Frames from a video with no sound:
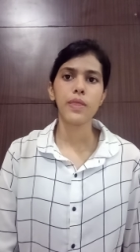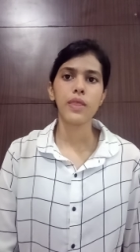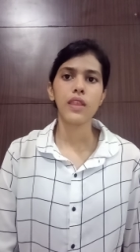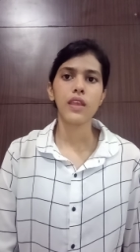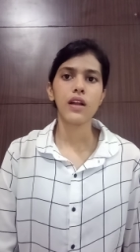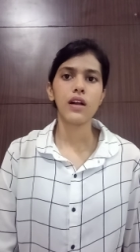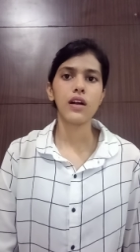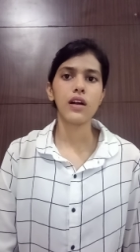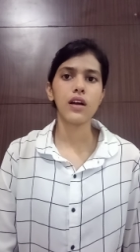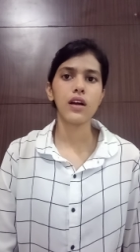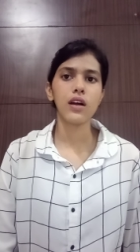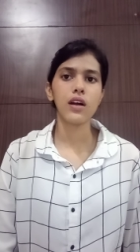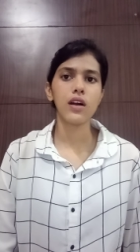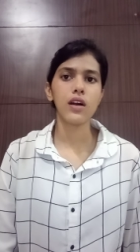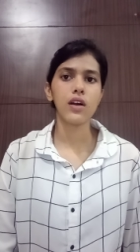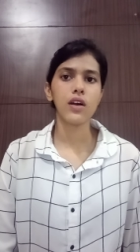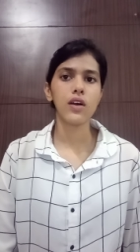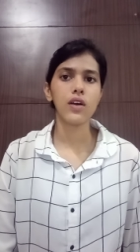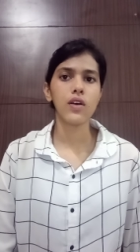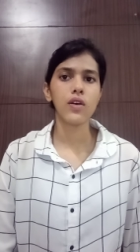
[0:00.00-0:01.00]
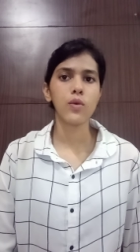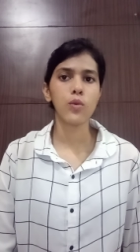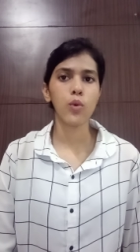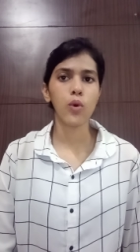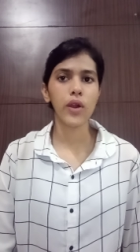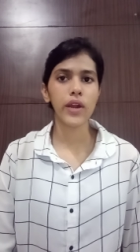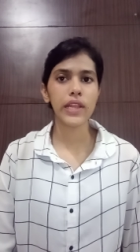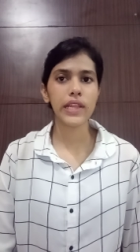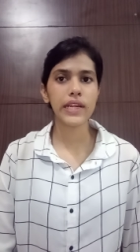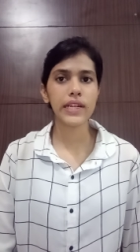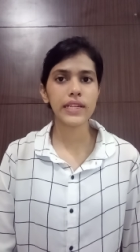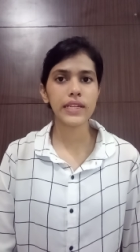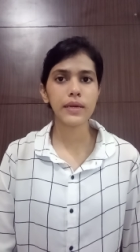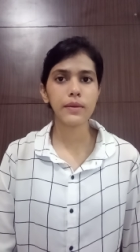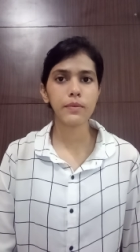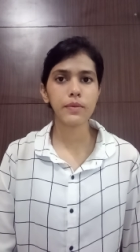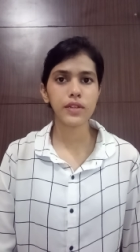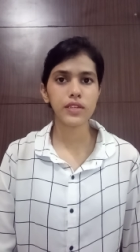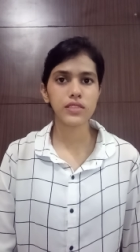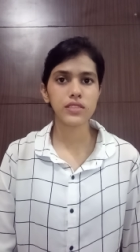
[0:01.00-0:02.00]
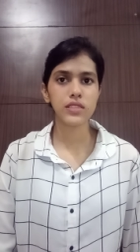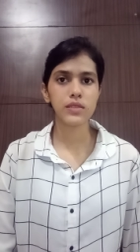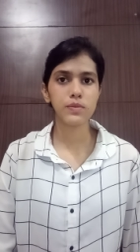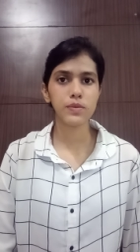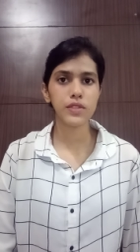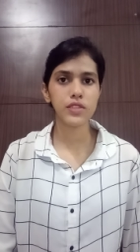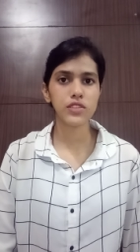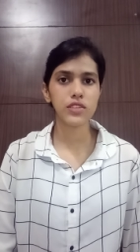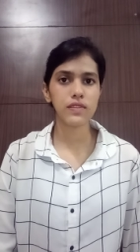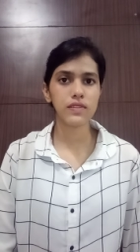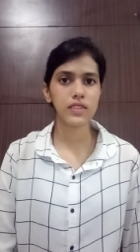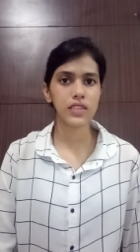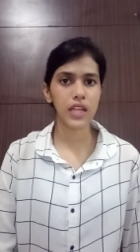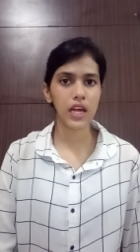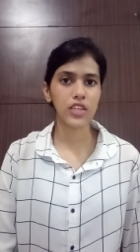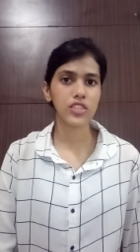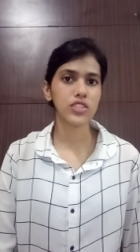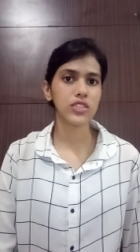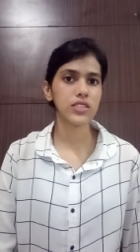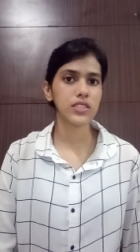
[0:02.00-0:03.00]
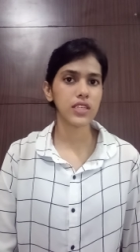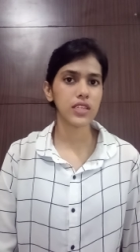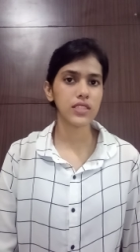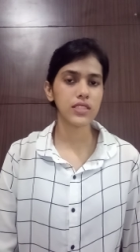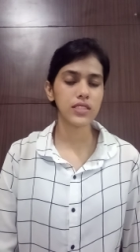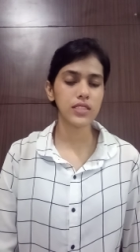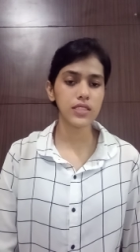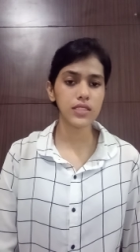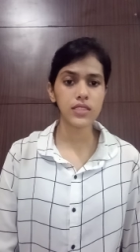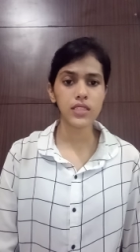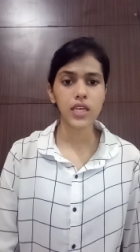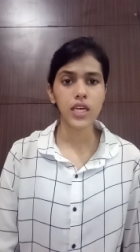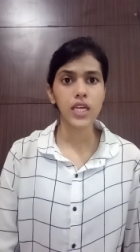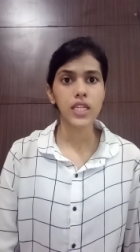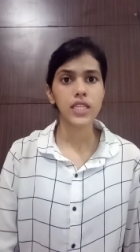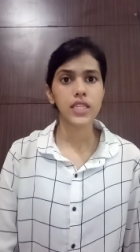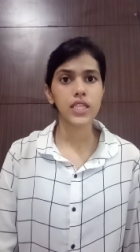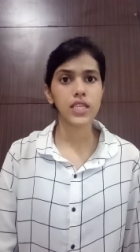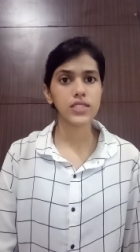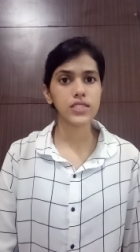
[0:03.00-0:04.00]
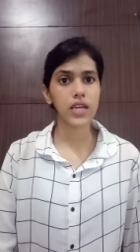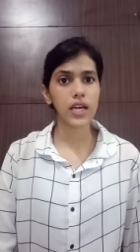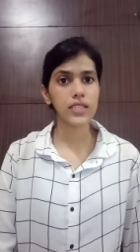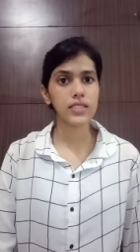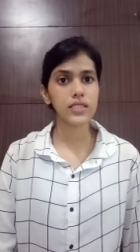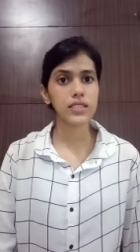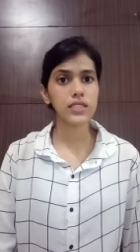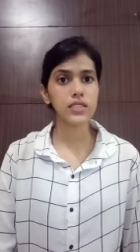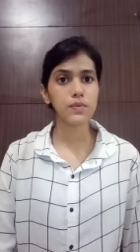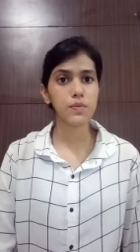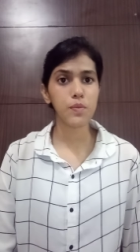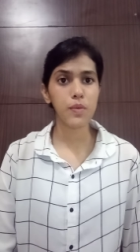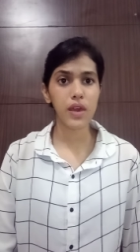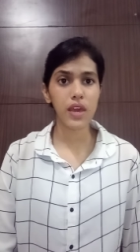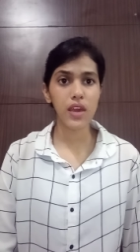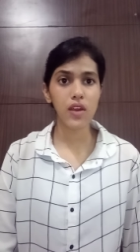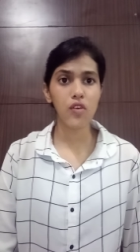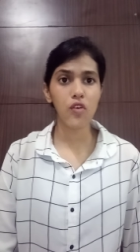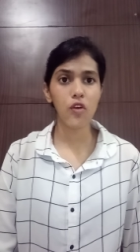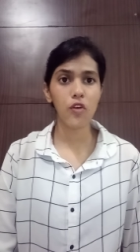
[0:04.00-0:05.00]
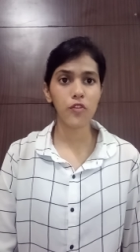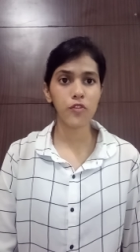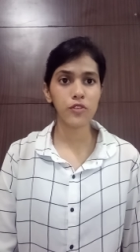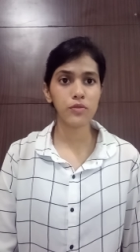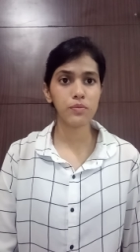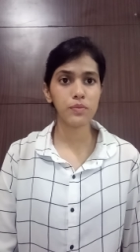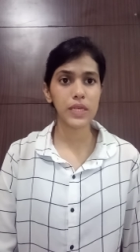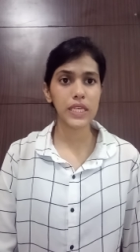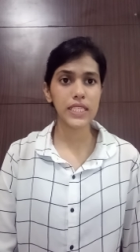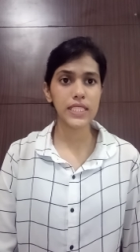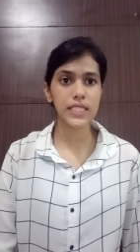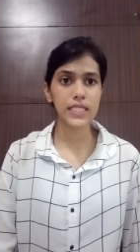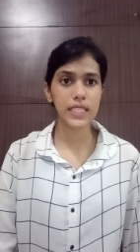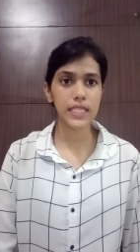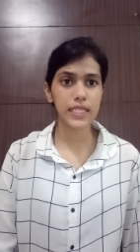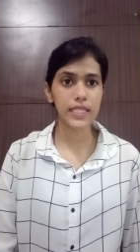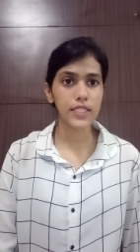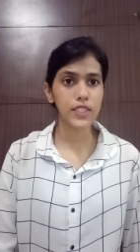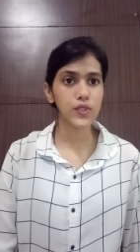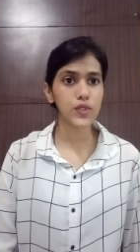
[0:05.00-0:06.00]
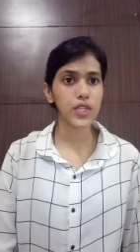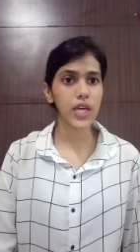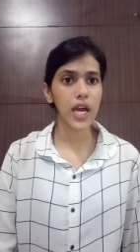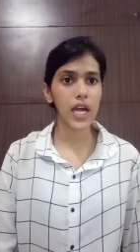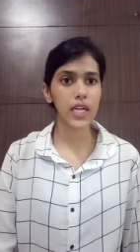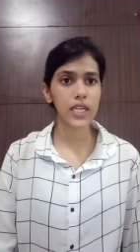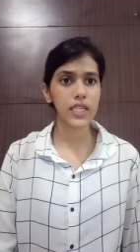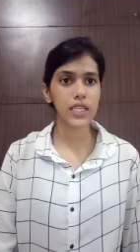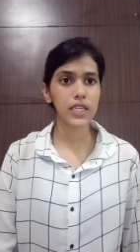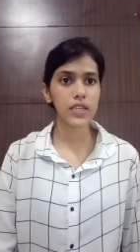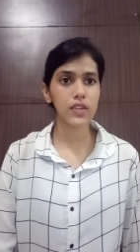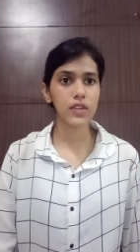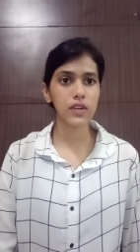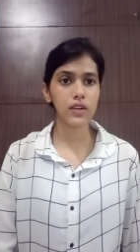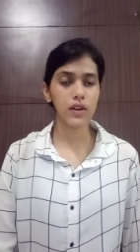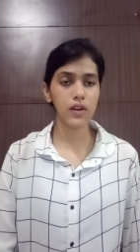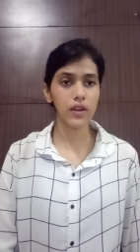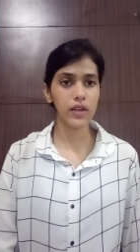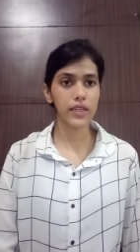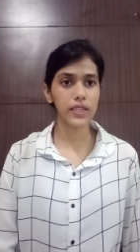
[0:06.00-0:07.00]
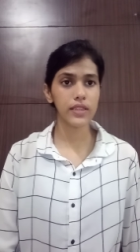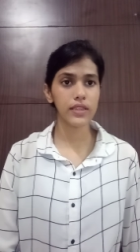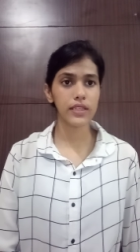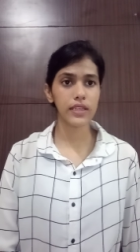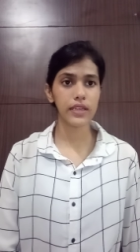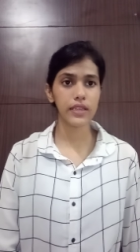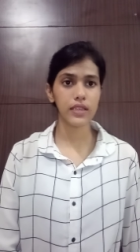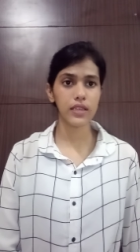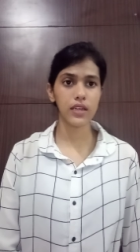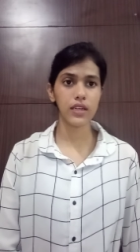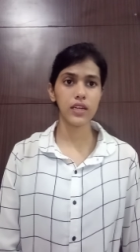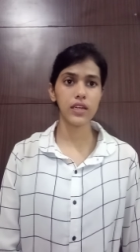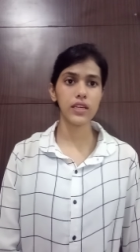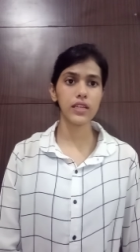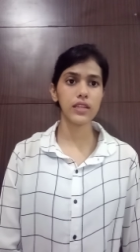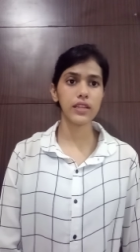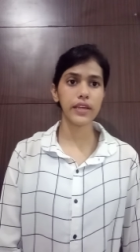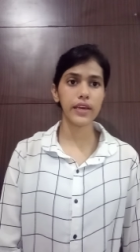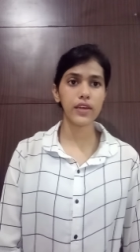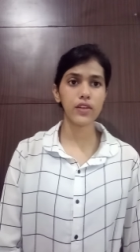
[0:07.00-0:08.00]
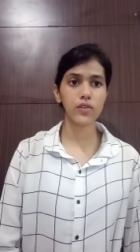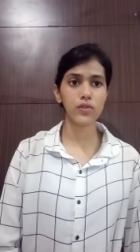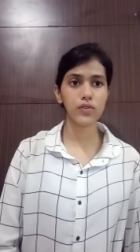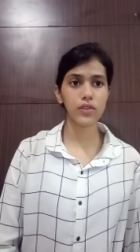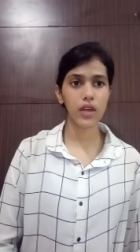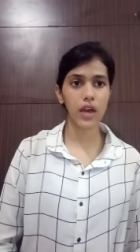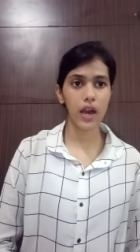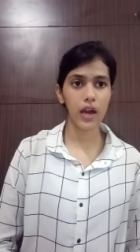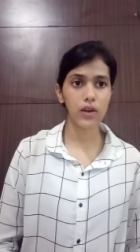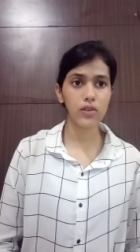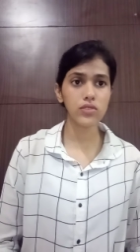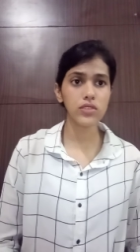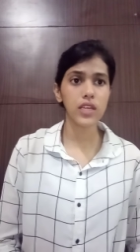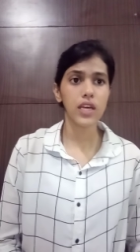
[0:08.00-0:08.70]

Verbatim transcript: Violating principles of the natural justice, the judges may often be seen to the acting in their own house,